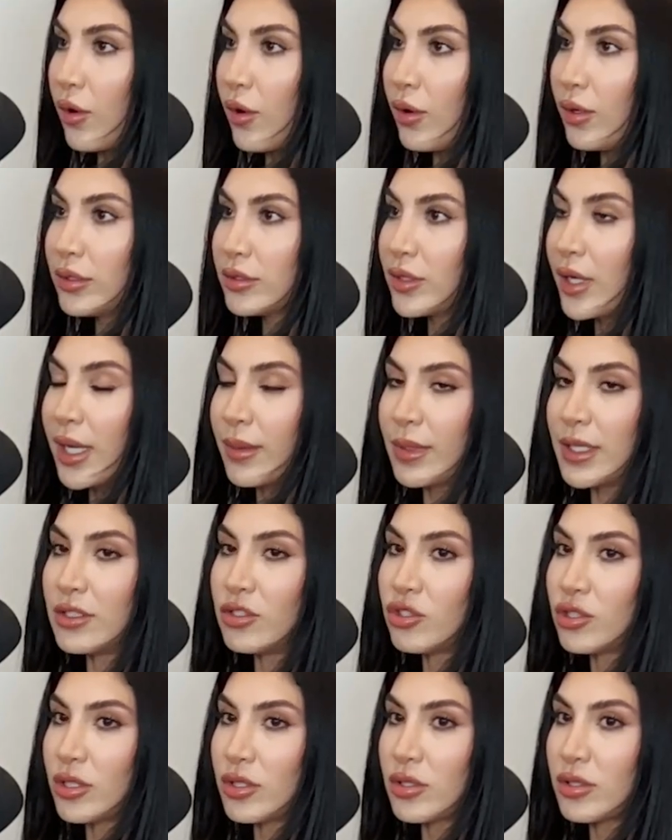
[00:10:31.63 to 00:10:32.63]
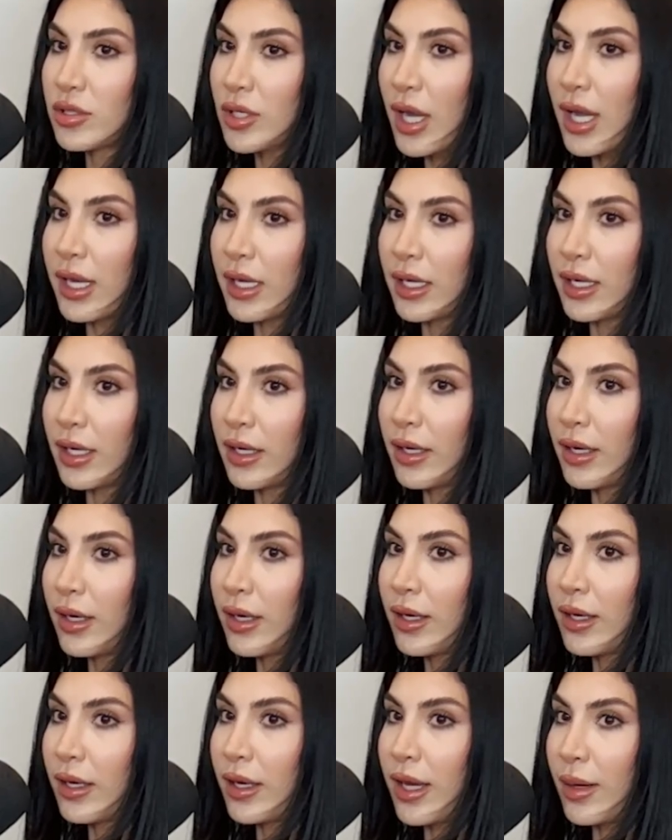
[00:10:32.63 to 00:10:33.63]
whole time he's just talking
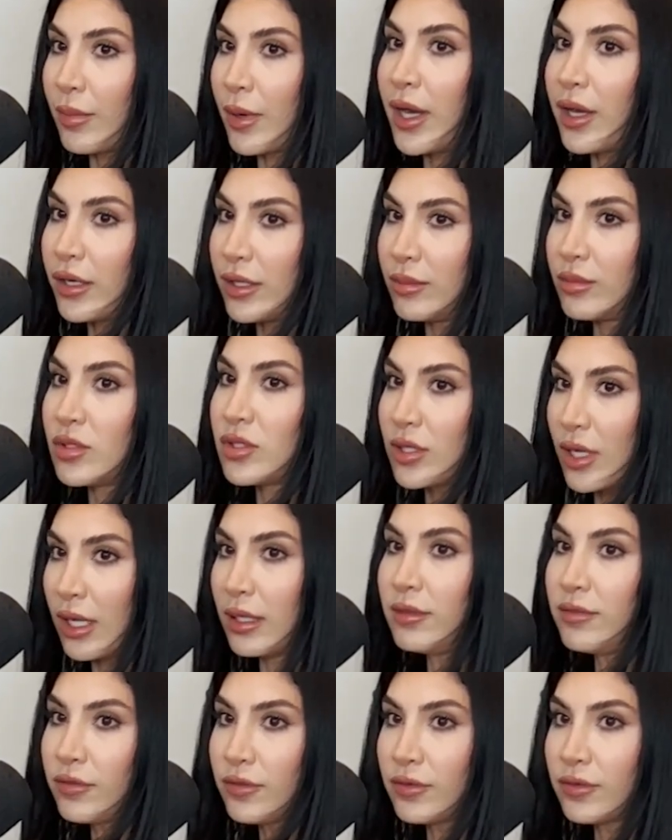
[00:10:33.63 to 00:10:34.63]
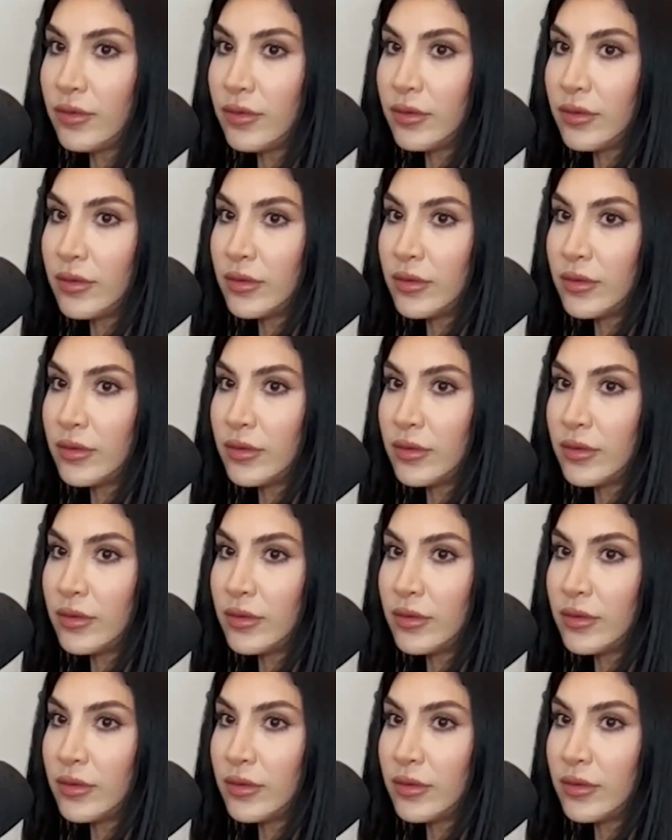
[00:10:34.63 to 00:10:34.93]
about himself